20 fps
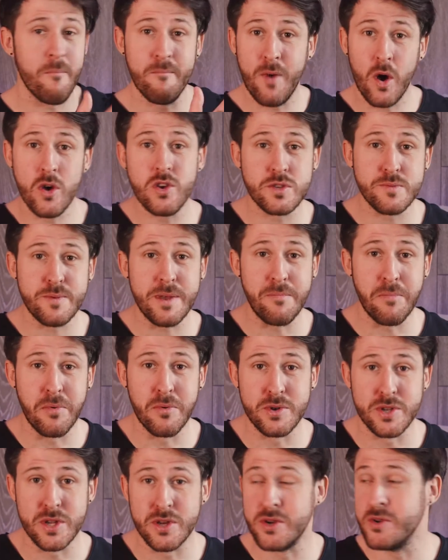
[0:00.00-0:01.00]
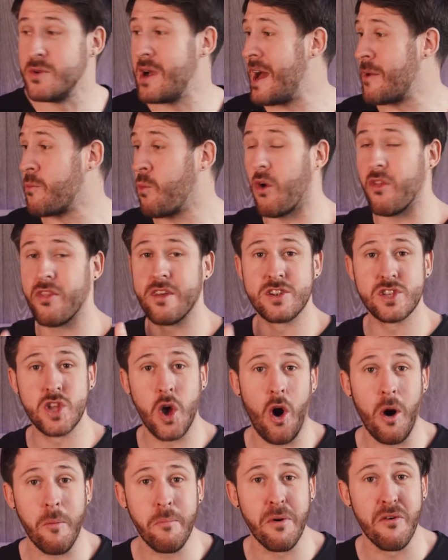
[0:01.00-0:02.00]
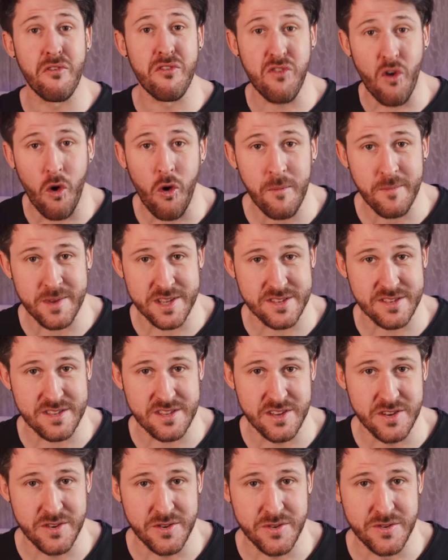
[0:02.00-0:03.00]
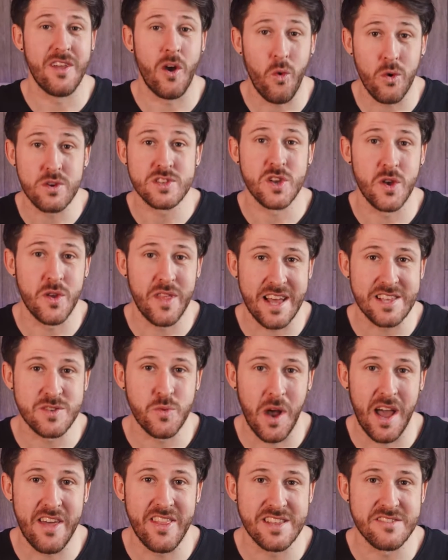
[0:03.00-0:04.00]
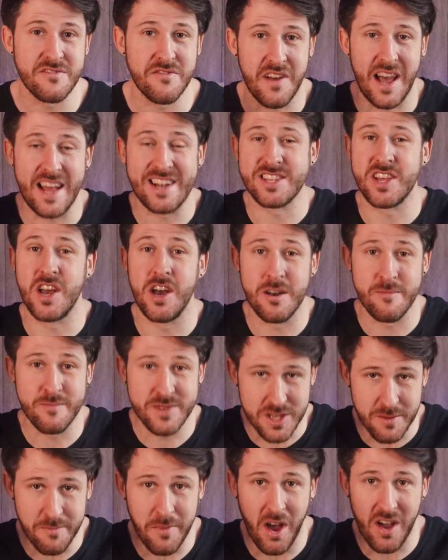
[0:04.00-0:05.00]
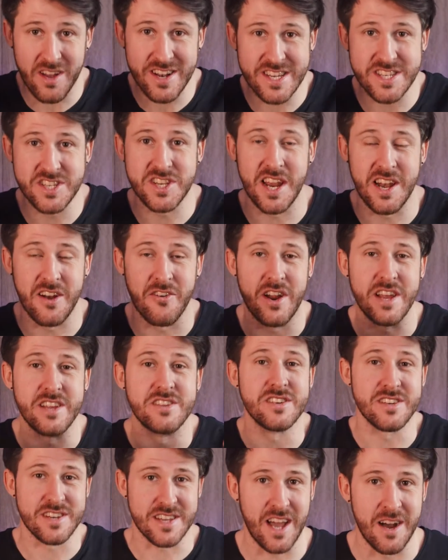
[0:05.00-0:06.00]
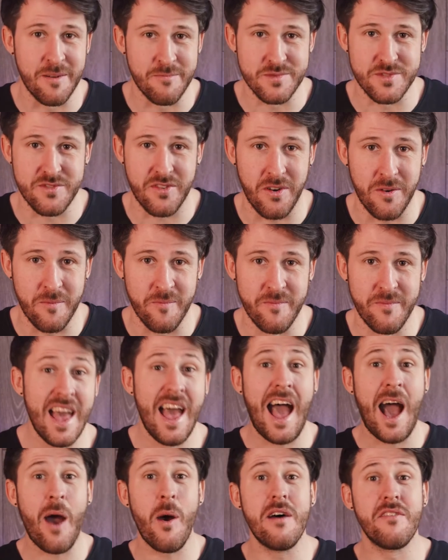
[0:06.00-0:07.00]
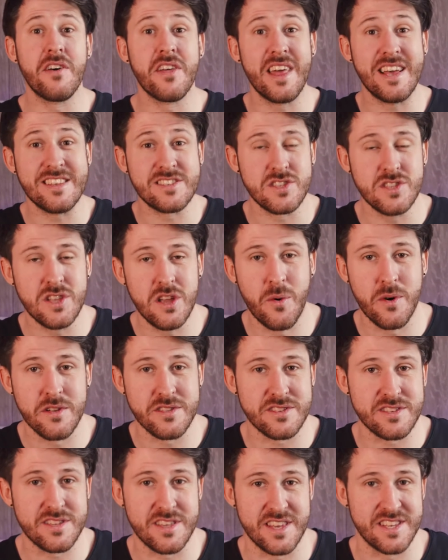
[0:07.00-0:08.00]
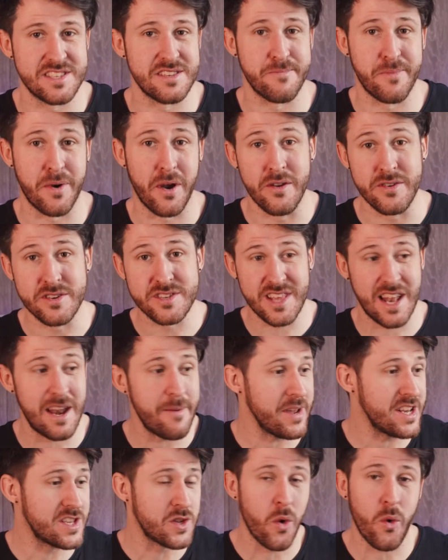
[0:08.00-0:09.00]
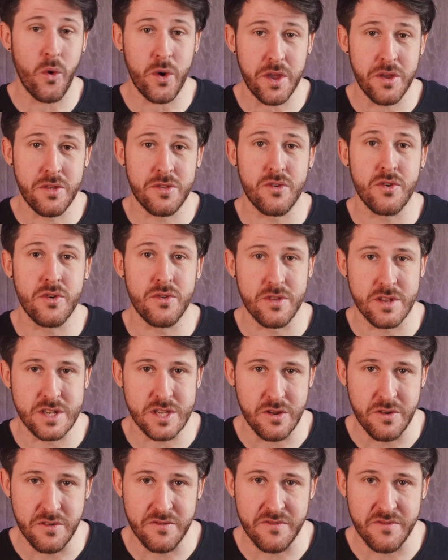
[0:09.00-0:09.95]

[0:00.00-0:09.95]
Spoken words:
most people do and what the top performers do. Also, that's where this fad term demand generation comes from. However, there's nuance to this approach, so let me talk you through the two